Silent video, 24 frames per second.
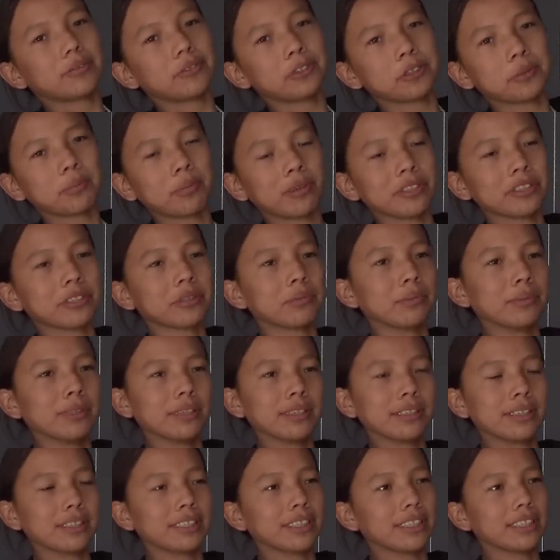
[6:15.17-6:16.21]

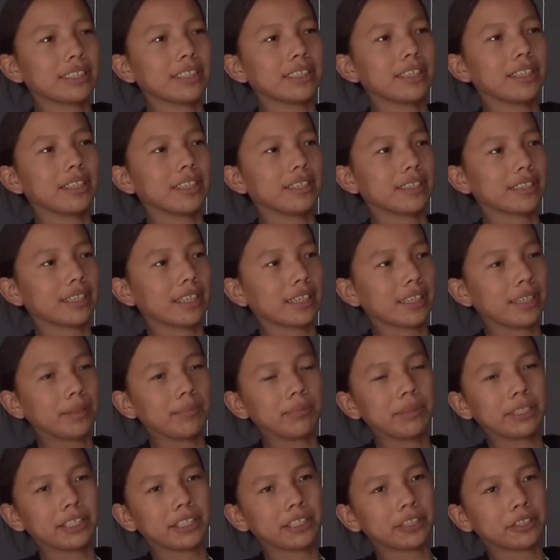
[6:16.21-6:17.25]
Responsibility is like a
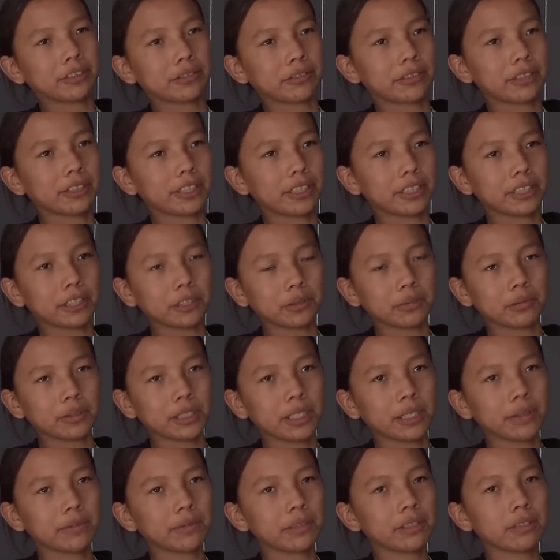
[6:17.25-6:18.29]
big chore that someone
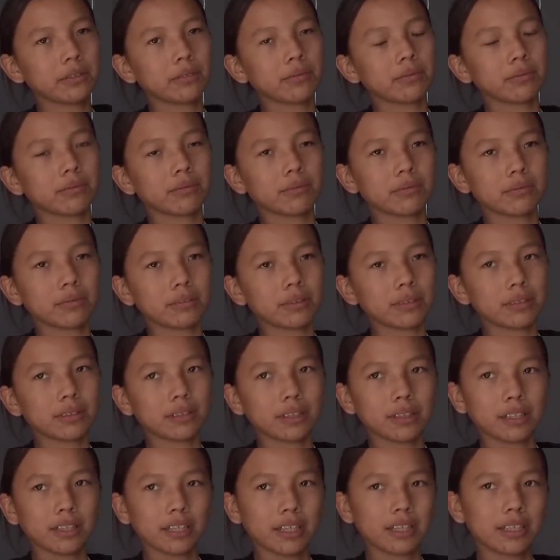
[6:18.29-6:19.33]
gives you.
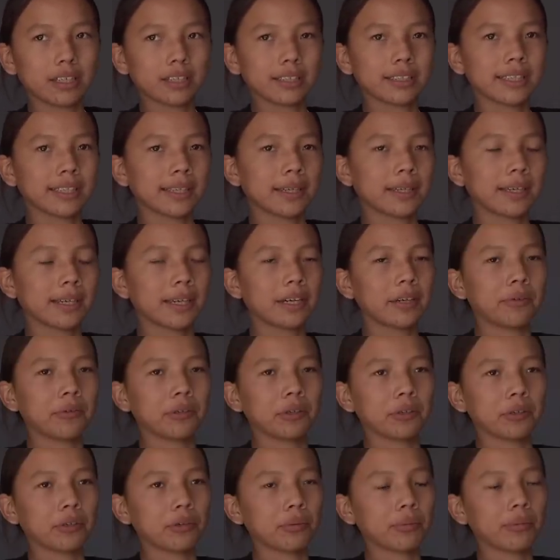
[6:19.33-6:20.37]
Like taking care of
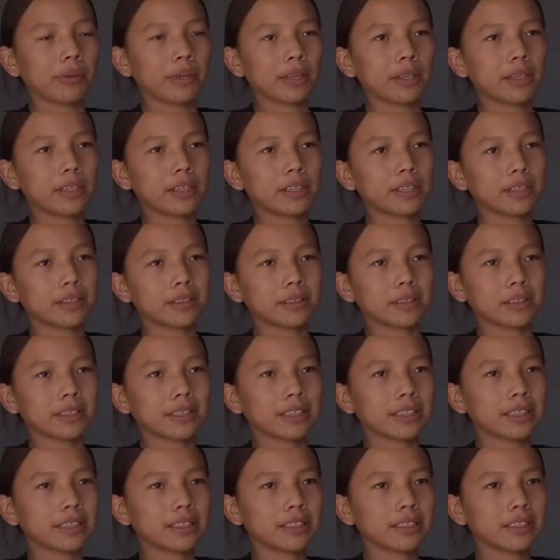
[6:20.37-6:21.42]
your little brothers or
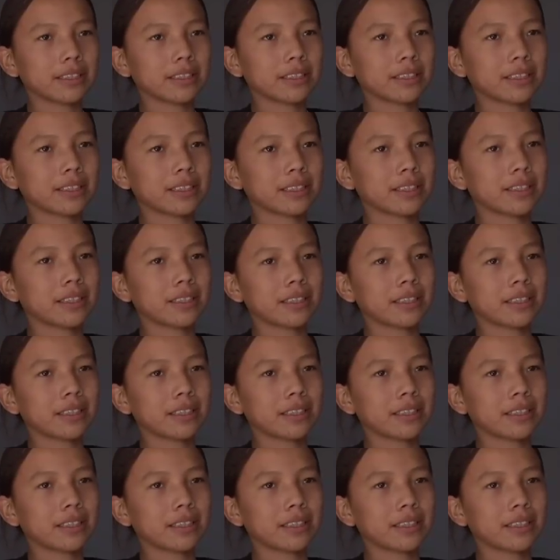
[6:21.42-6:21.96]
sisters.